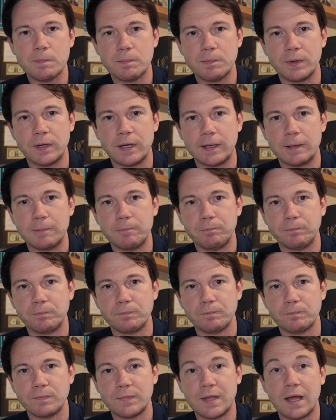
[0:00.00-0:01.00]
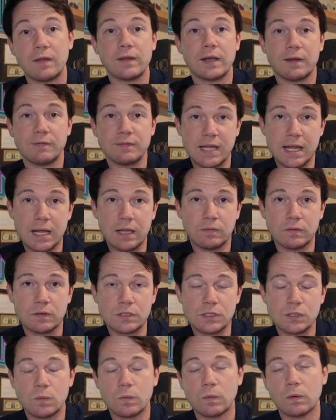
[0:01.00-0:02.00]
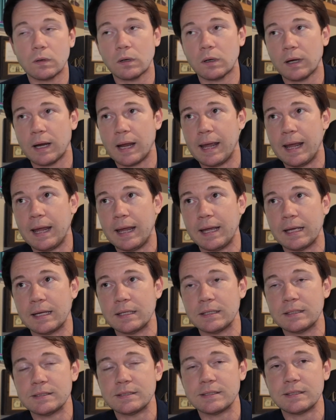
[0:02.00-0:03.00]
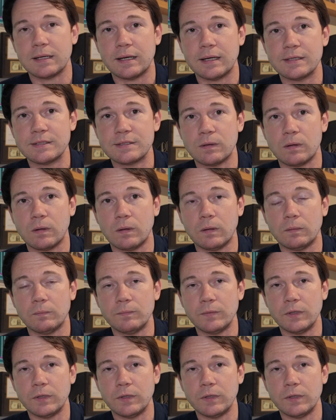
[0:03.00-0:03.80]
but now that I've taken the tour and I saw,